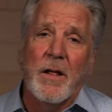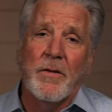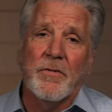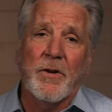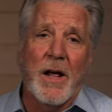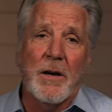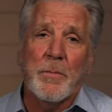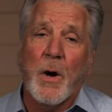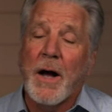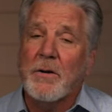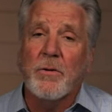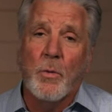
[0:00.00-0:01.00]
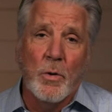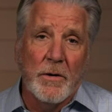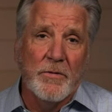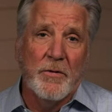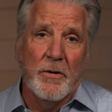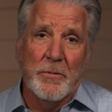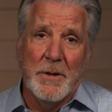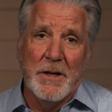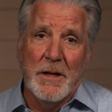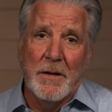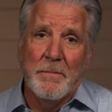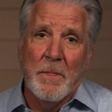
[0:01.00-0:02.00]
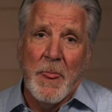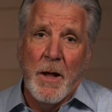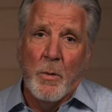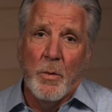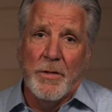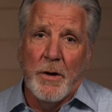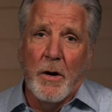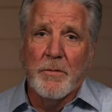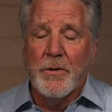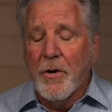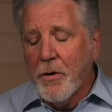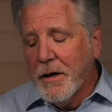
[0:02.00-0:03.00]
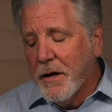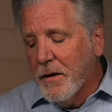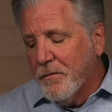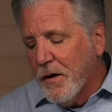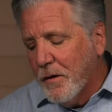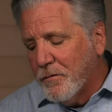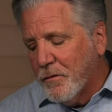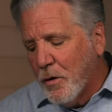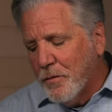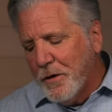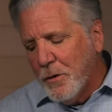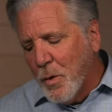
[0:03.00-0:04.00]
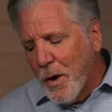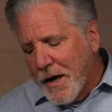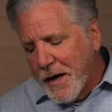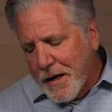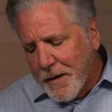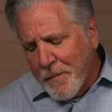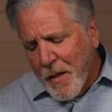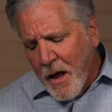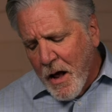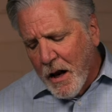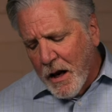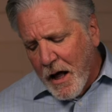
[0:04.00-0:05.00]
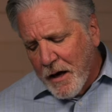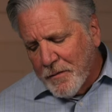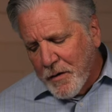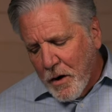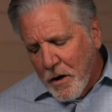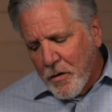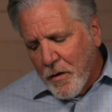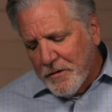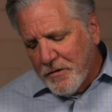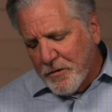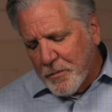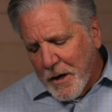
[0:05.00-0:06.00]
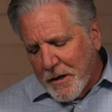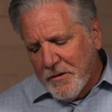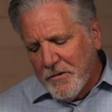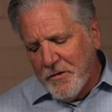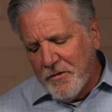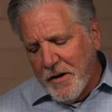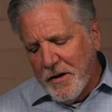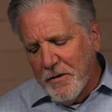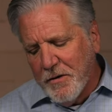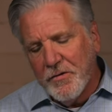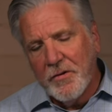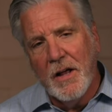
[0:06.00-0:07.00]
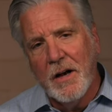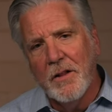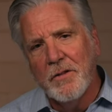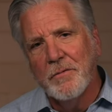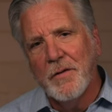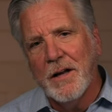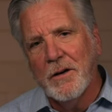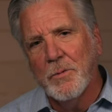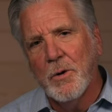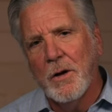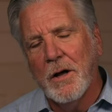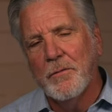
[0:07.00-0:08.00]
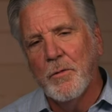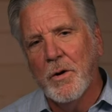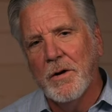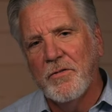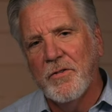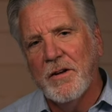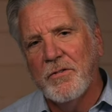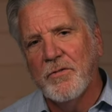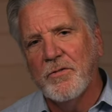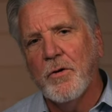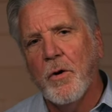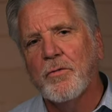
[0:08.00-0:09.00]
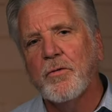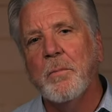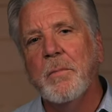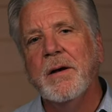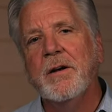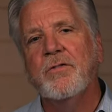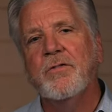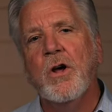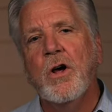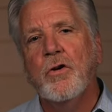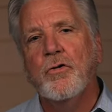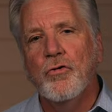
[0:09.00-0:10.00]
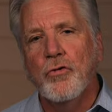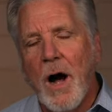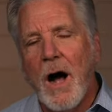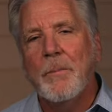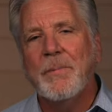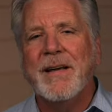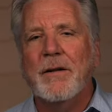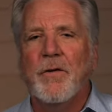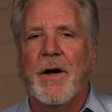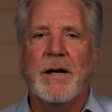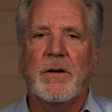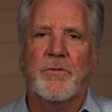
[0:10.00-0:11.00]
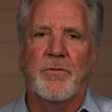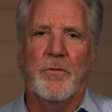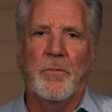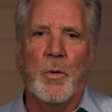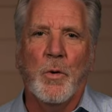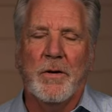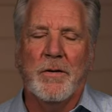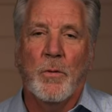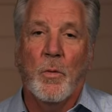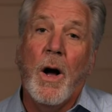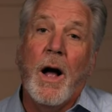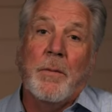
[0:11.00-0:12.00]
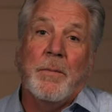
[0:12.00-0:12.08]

There's a lot of practical work still to be done. With the overturning of Roe v. Wade, a lot of our crisis pregnancy centers and other vital pro-life organizations saw a tremendous drop in financial support. Why?